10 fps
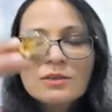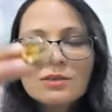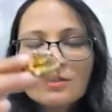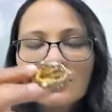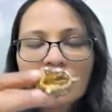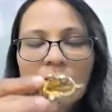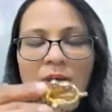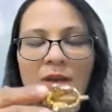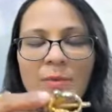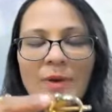to your
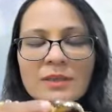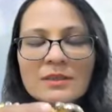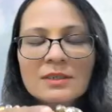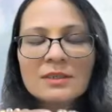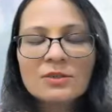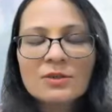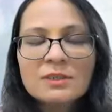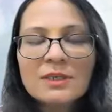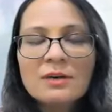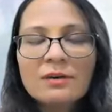solar plexus, to
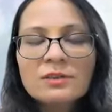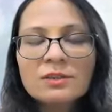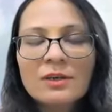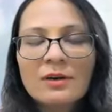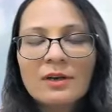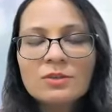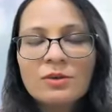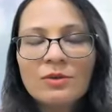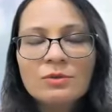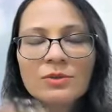your sacral chakra,
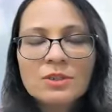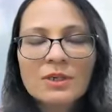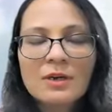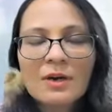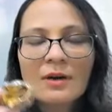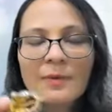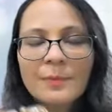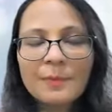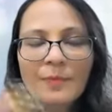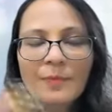to your root chakra,